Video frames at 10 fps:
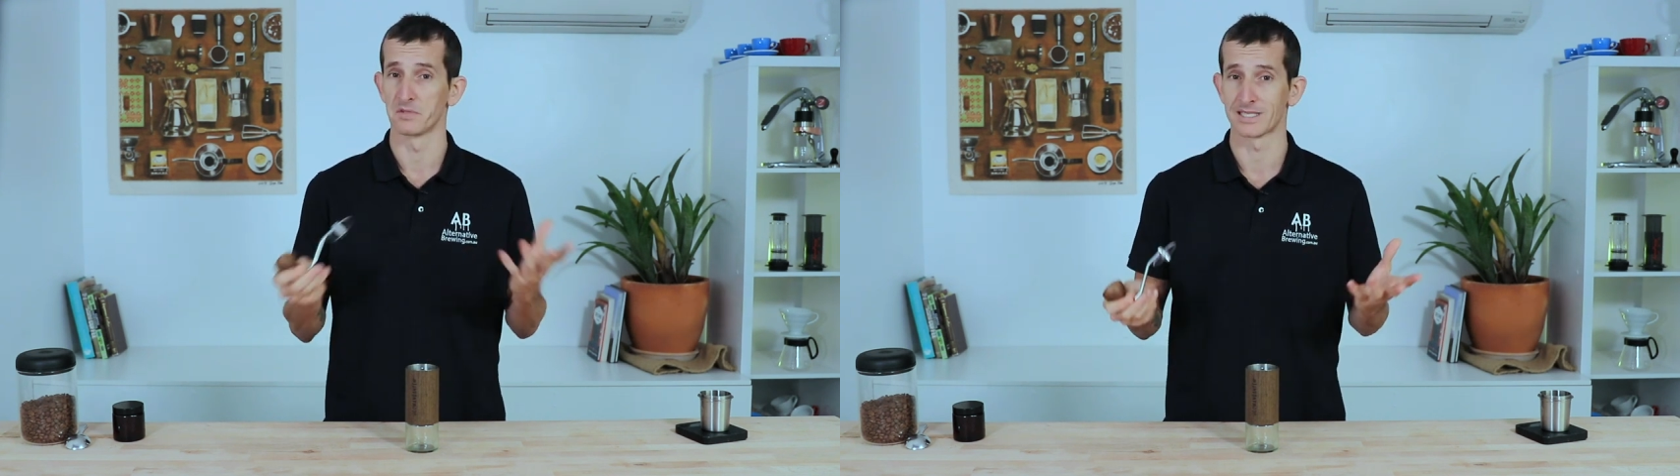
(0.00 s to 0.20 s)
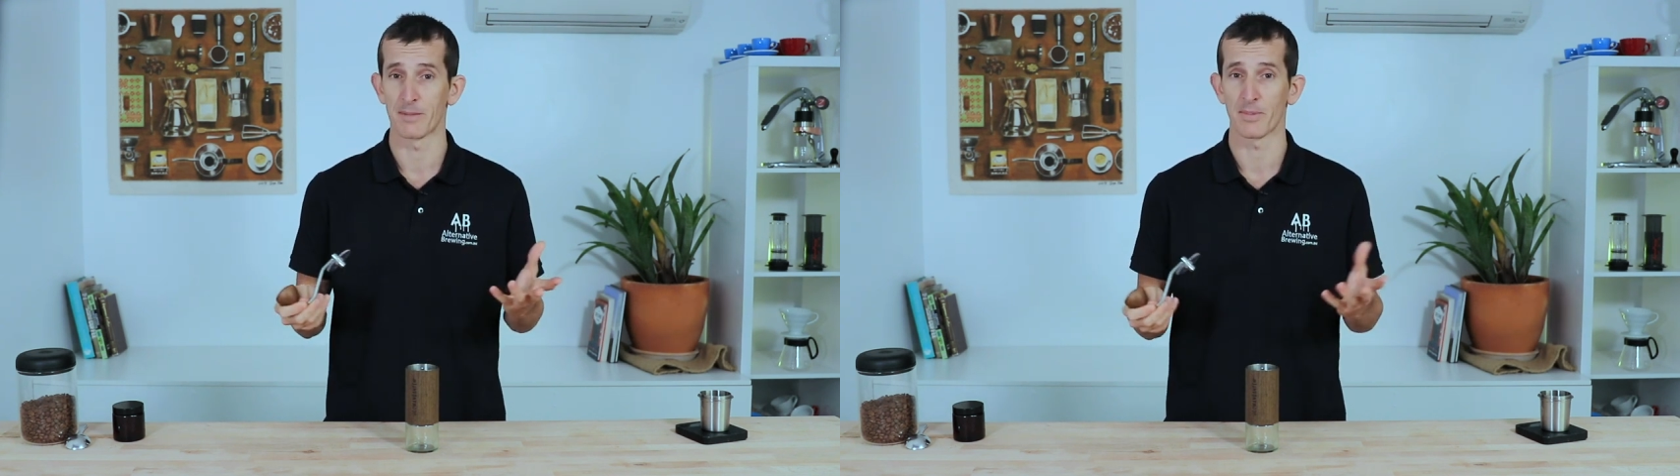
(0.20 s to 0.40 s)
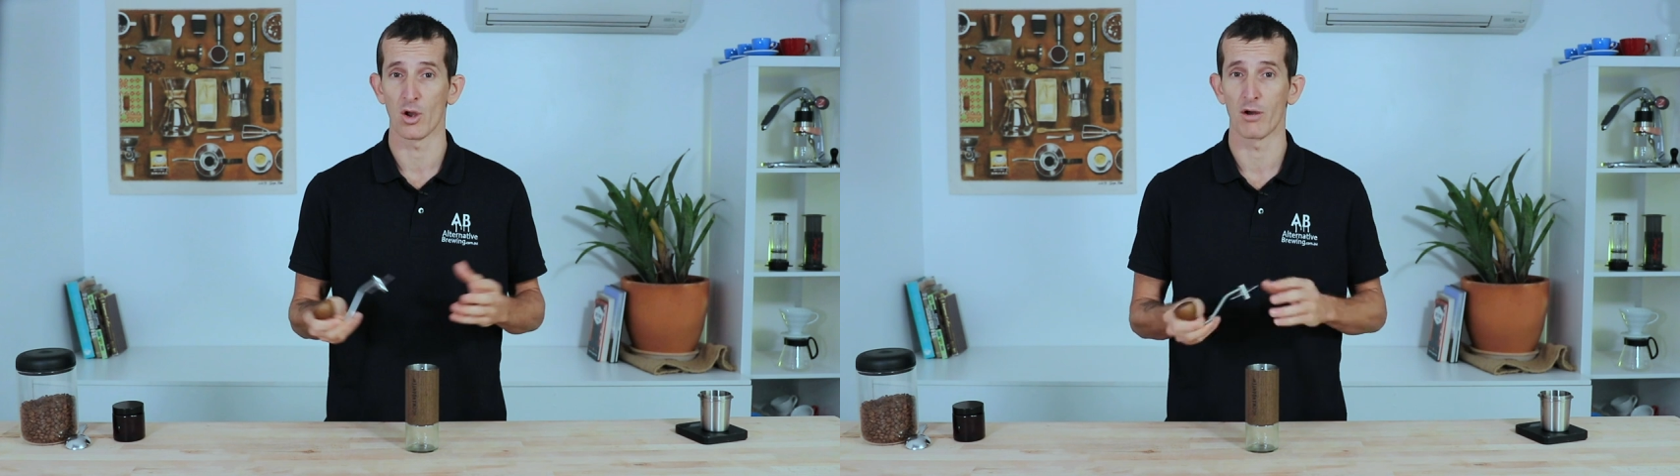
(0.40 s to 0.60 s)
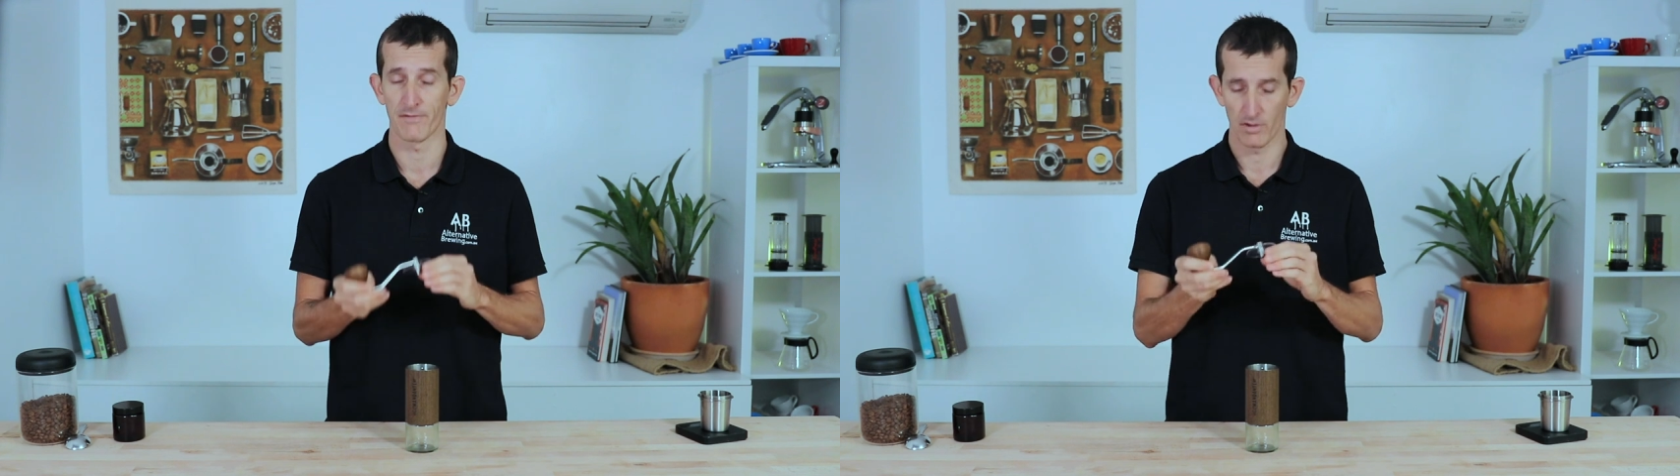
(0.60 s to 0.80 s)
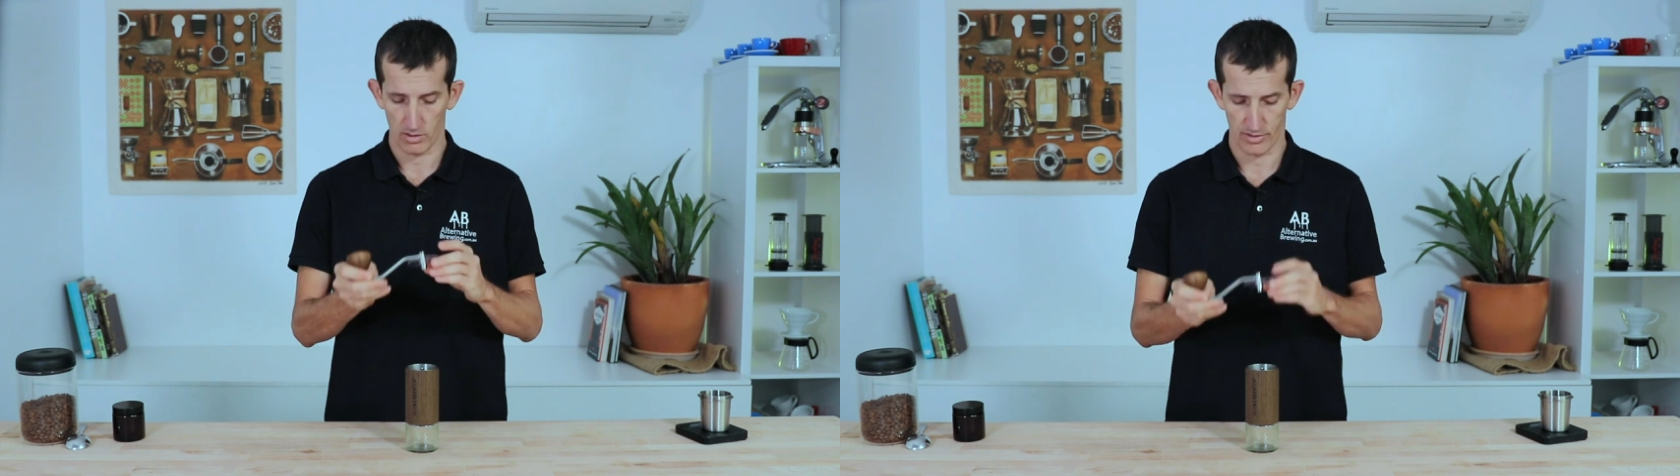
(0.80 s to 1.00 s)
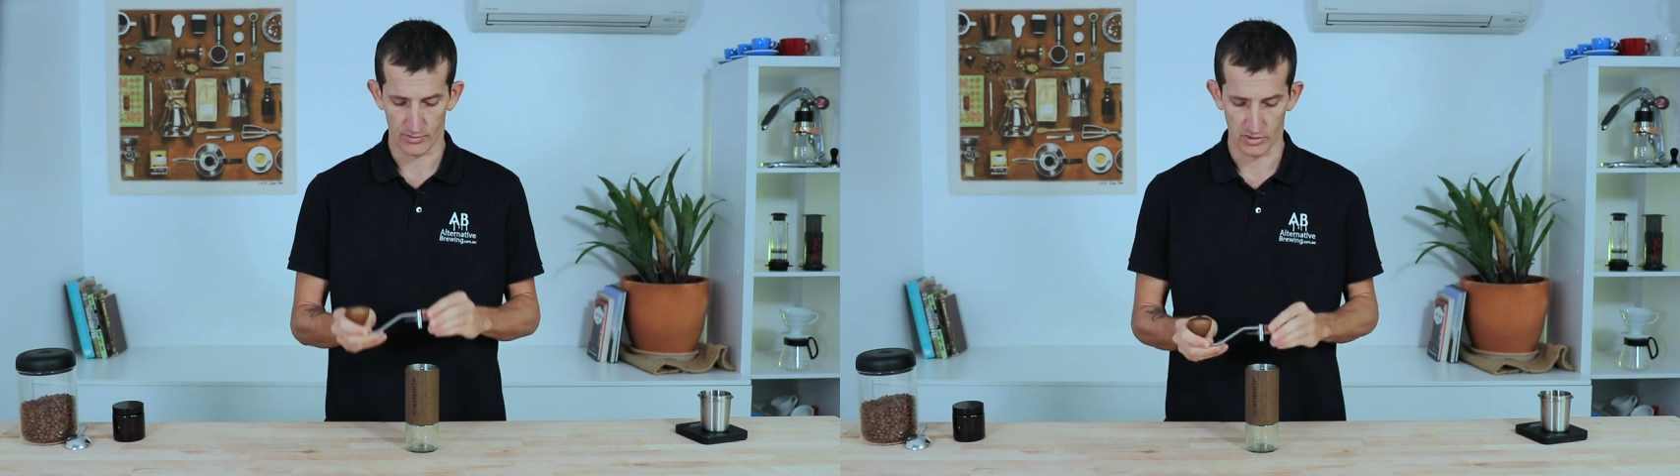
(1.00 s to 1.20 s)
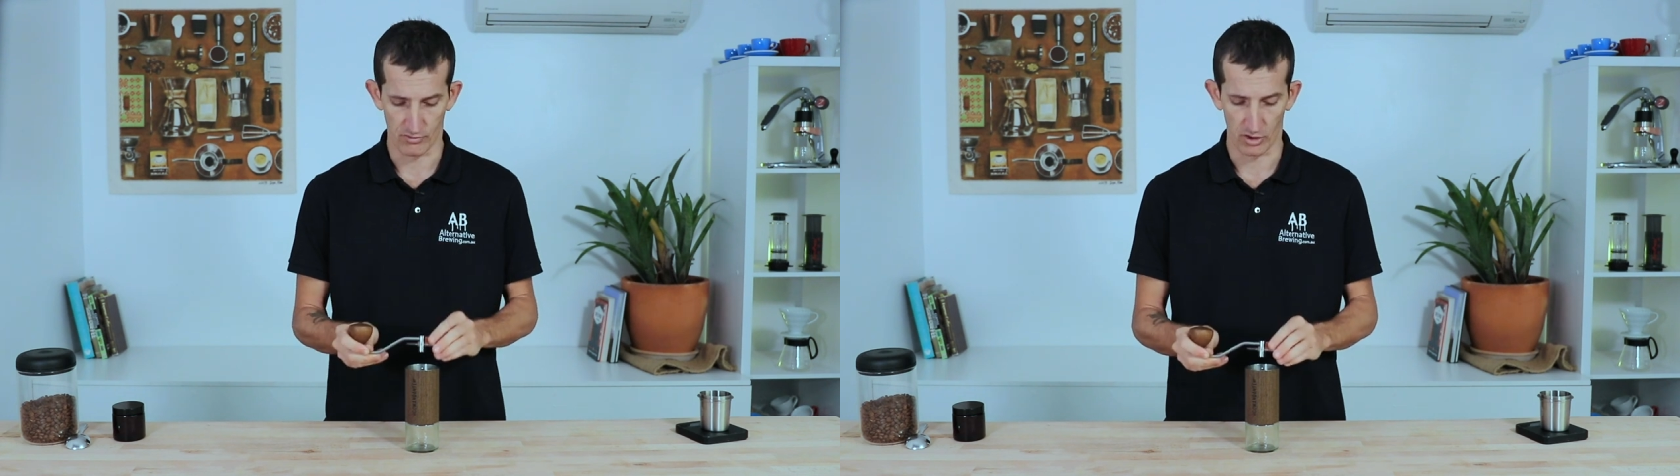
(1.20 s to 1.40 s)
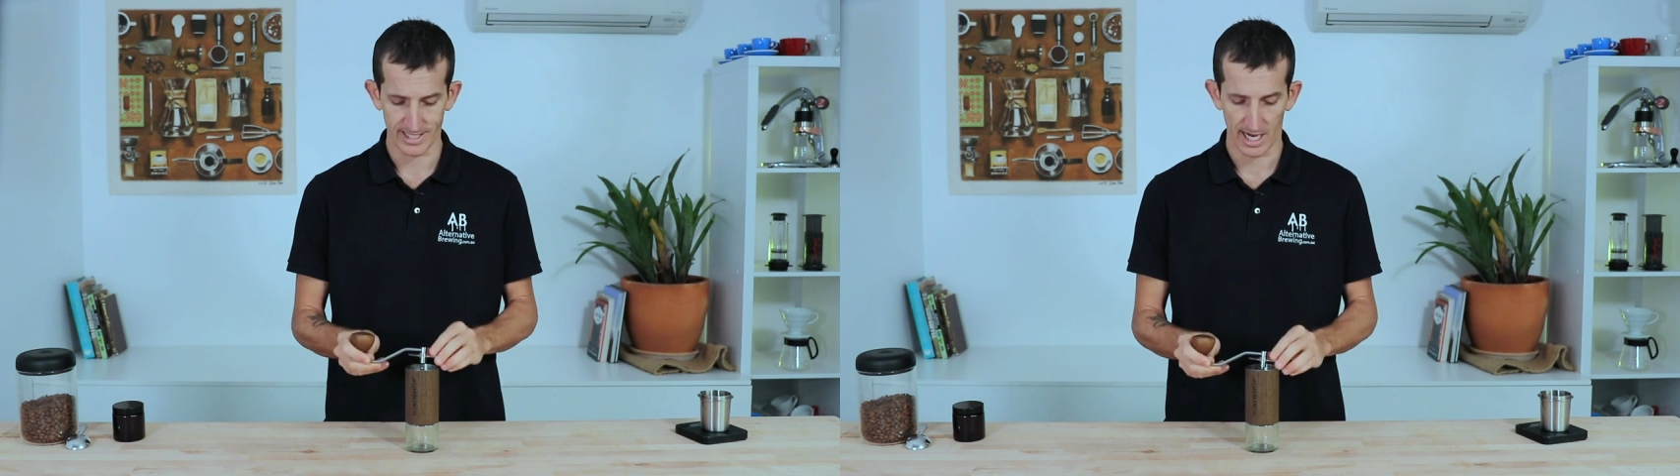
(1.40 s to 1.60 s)
slipping off through the
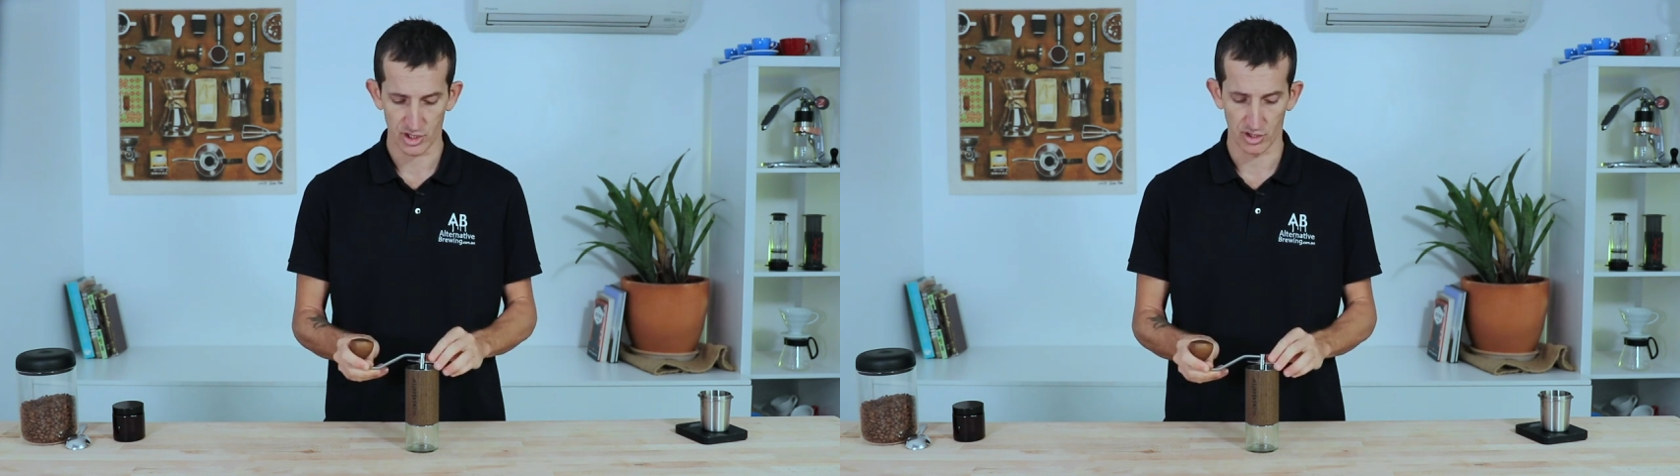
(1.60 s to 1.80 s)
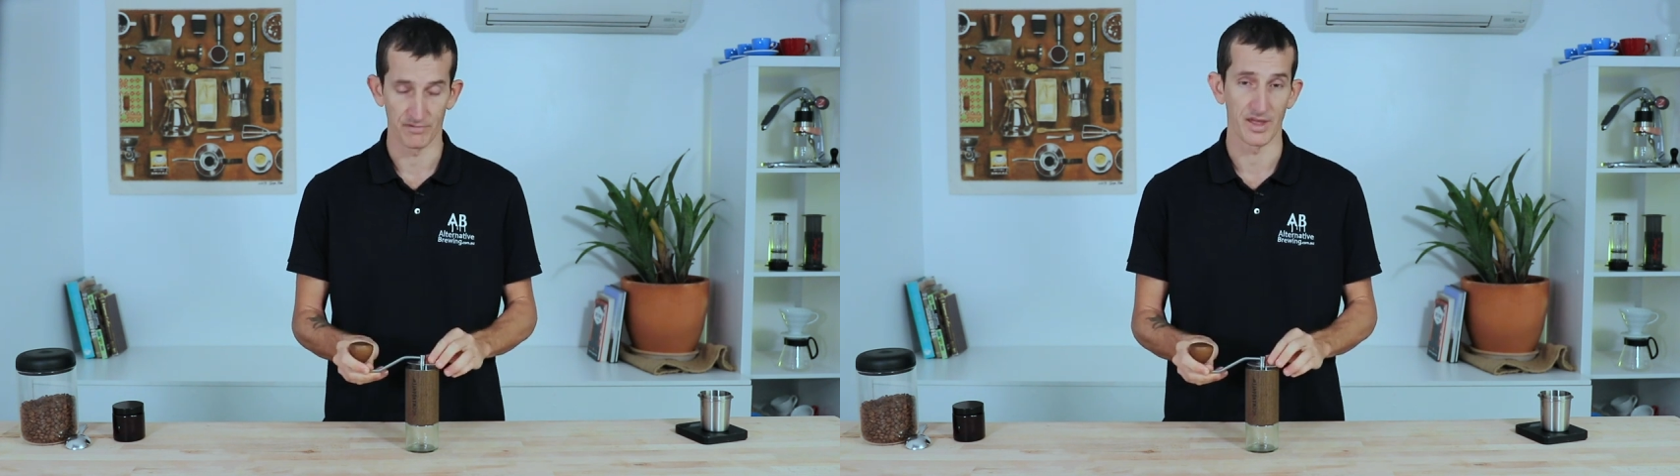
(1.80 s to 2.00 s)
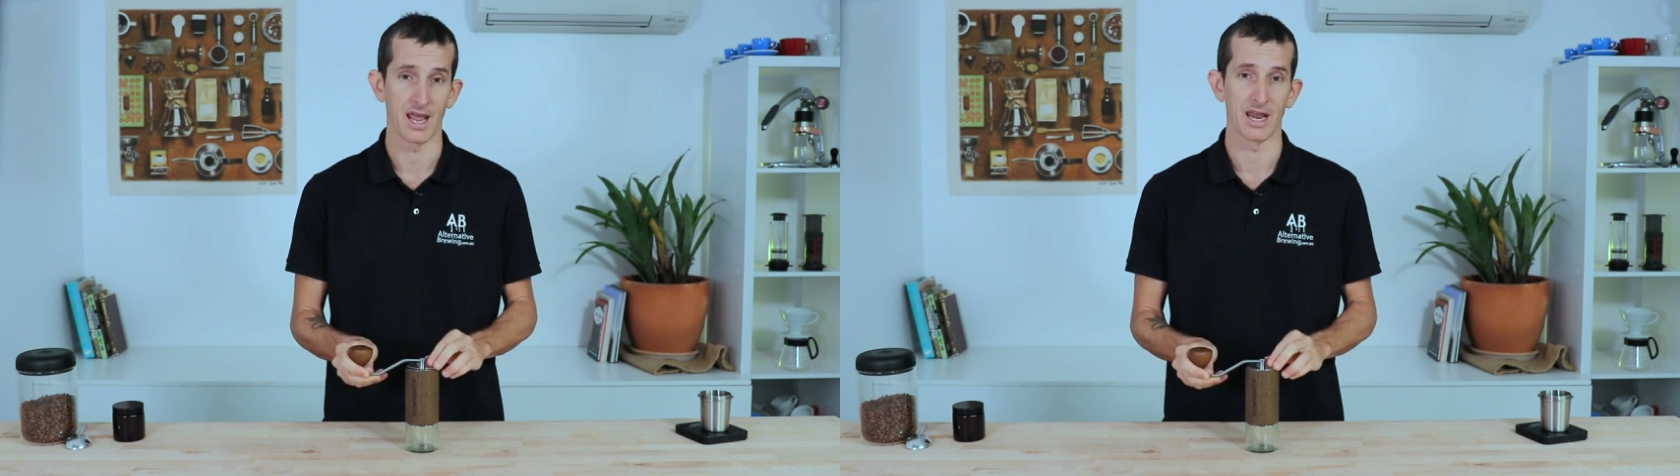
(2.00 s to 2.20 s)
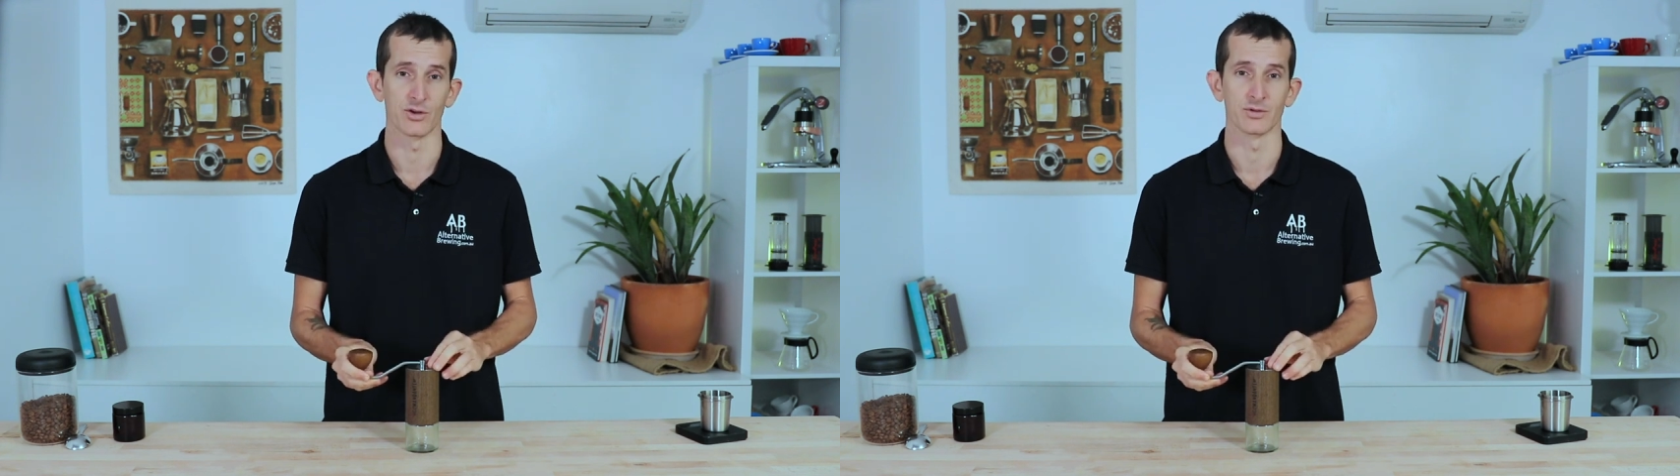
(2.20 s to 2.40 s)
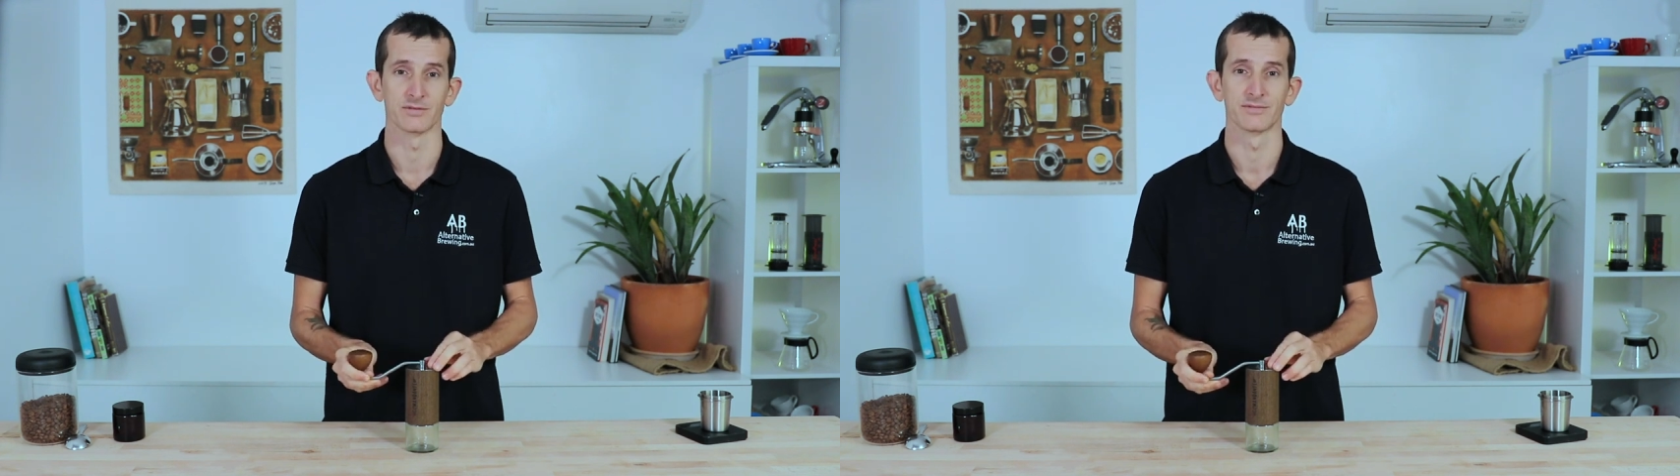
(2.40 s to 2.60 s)
rotation of the handle.